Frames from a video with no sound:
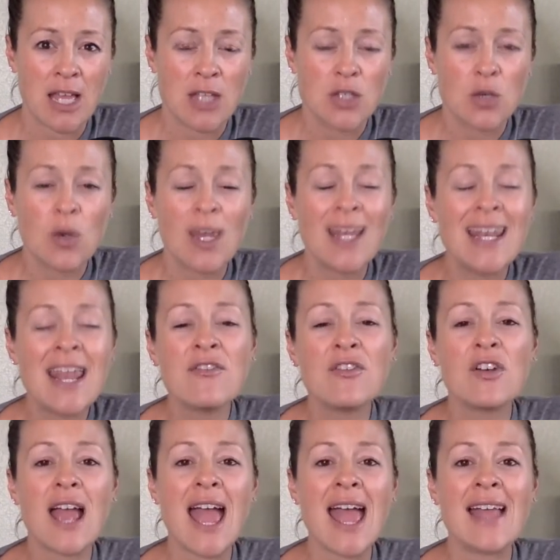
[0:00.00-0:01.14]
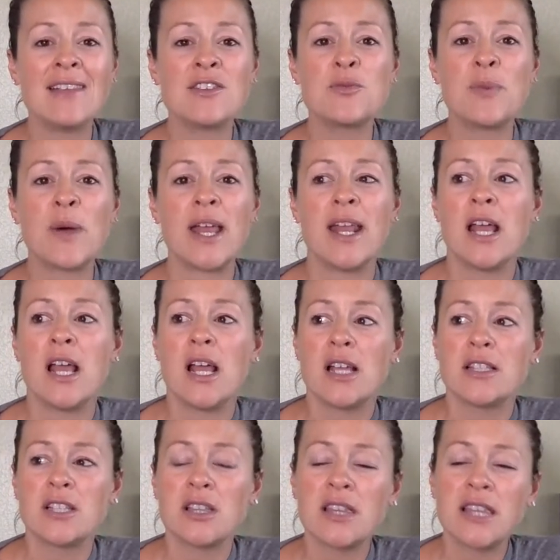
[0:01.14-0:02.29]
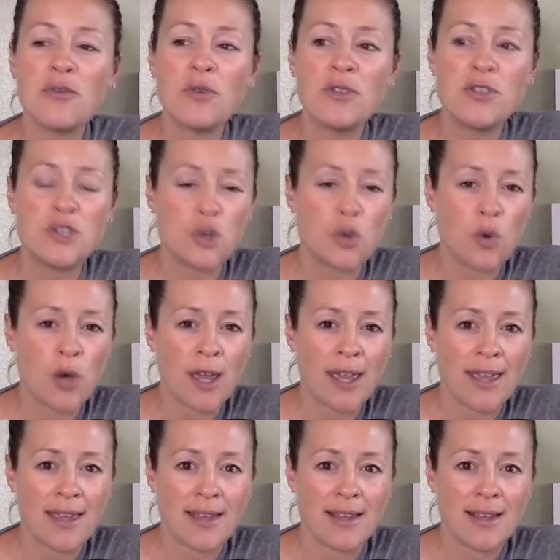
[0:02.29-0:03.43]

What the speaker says: So it never ends, but to live with joy,